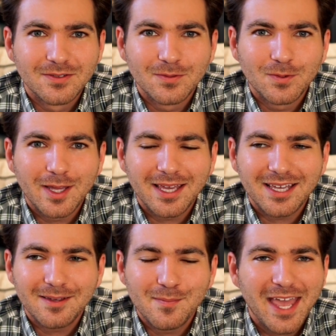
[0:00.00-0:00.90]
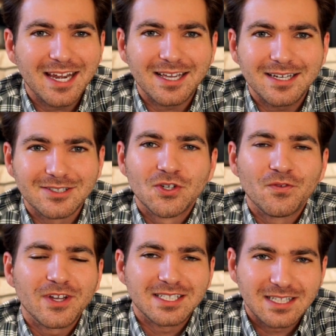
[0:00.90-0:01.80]
We made it. Don't
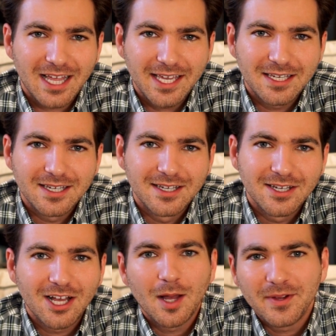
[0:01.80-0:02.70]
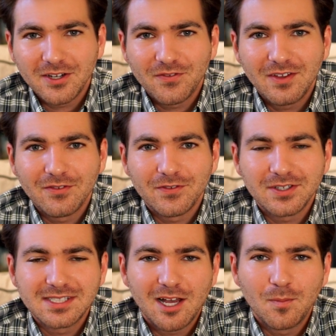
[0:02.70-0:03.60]
forget to like, comment your favorite
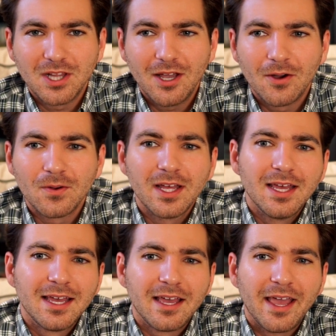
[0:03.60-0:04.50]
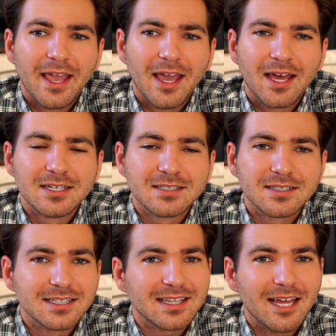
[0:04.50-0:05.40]
verse down below, and
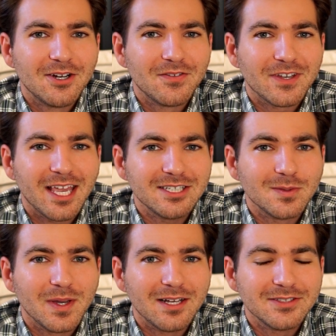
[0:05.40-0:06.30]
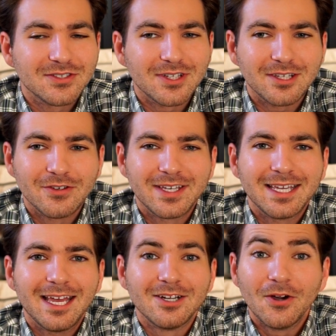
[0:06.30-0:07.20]
click that notification bell so that you can
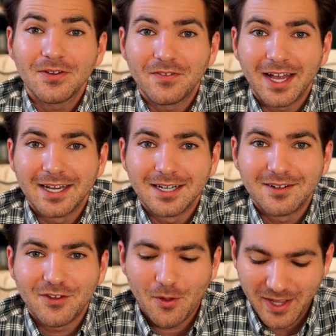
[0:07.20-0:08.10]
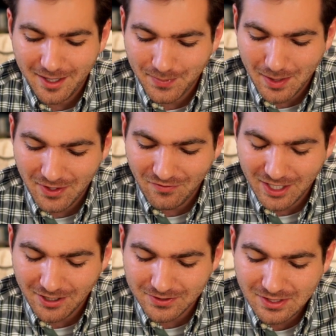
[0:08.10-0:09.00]
get notified of all my upcoming
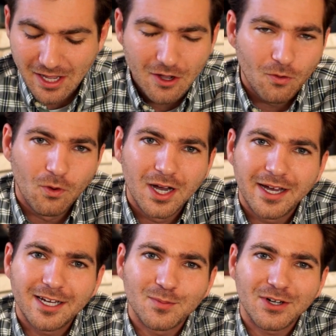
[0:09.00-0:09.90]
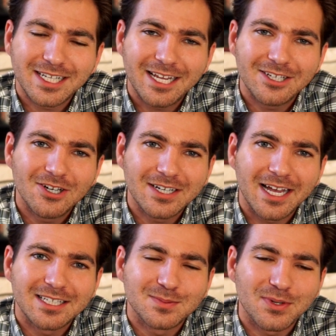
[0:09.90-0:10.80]
videos. One more day to go,
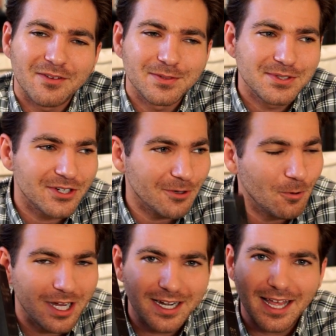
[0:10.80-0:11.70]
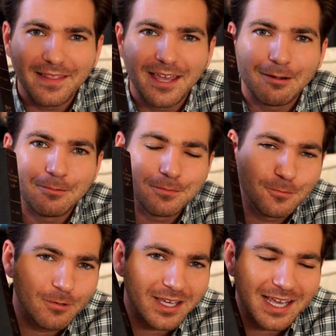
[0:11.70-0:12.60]
guys. Proverbs 31, and then
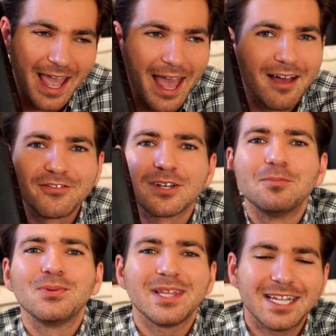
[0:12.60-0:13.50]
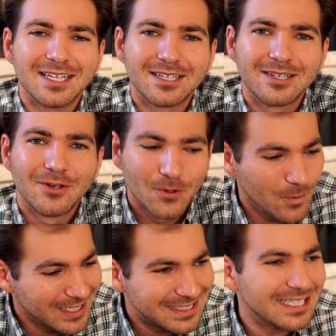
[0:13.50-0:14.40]
we have completed.
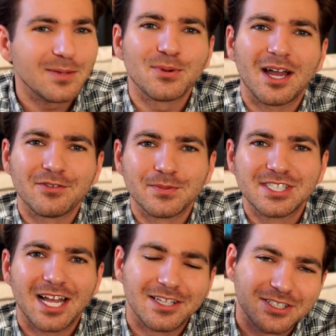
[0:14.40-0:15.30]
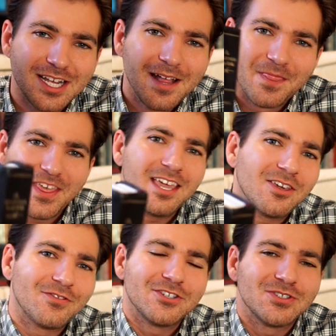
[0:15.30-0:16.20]
We did the Proverbs challenge. Thank
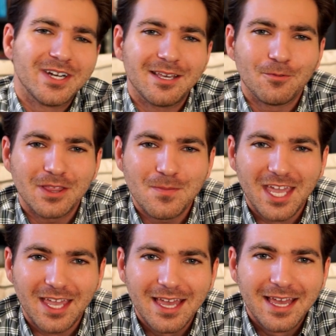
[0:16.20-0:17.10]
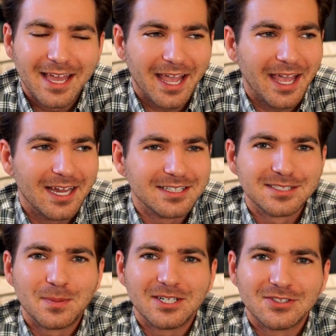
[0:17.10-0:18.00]
you for joining with me, and this
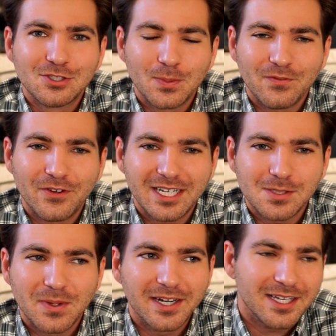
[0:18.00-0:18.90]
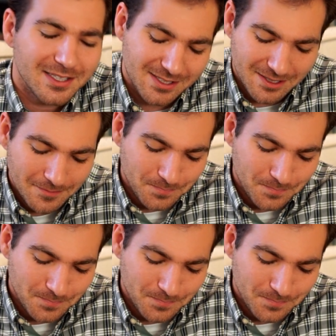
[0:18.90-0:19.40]
has been a super fun experience.